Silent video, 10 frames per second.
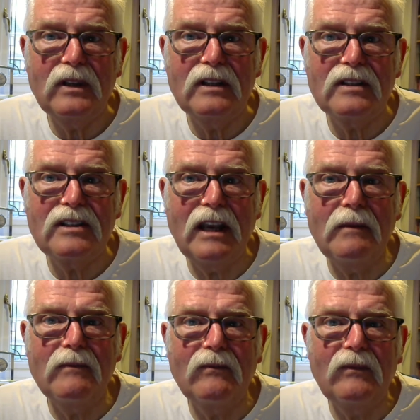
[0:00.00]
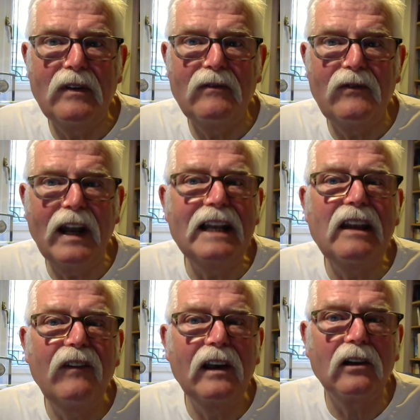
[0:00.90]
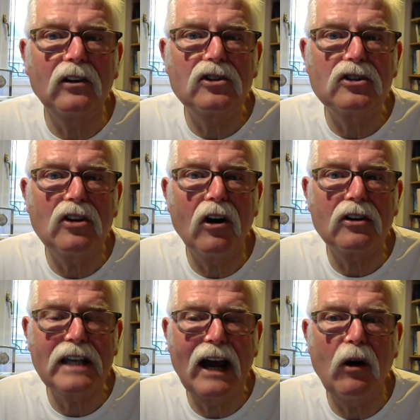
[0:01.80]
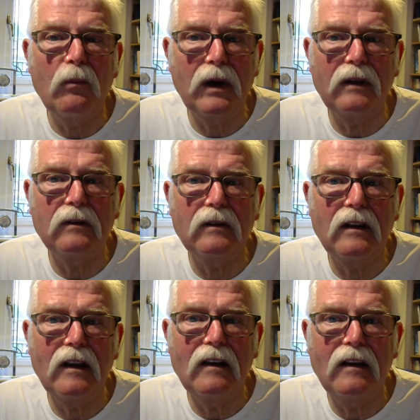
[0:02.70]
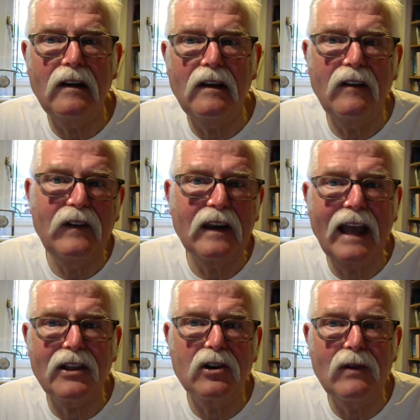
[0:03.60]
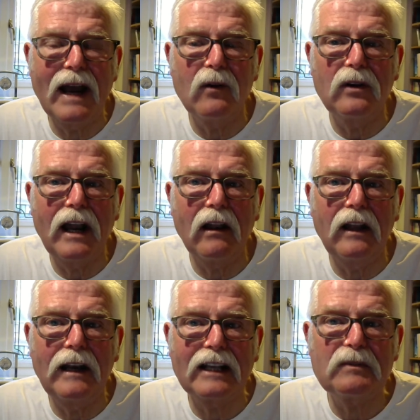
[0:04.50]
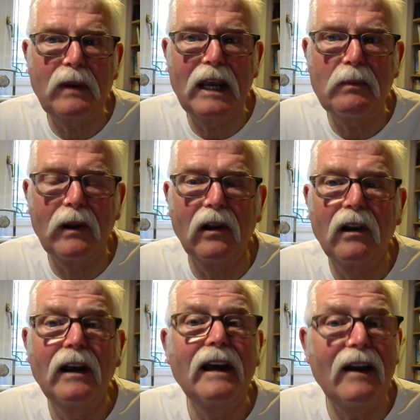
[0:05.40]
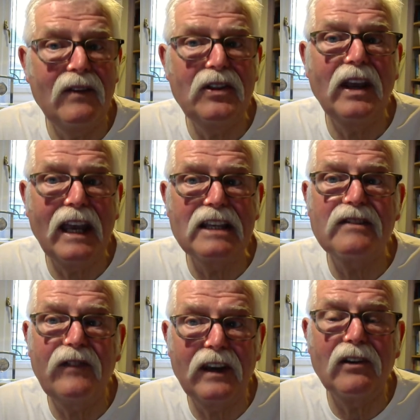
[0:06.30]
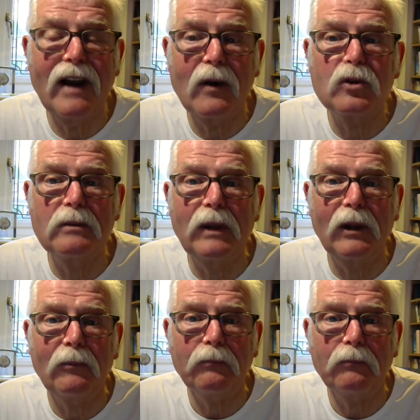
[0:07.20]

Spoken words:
seem very difficult to sort out, but if you gather around and ask people, everything is figure-outable.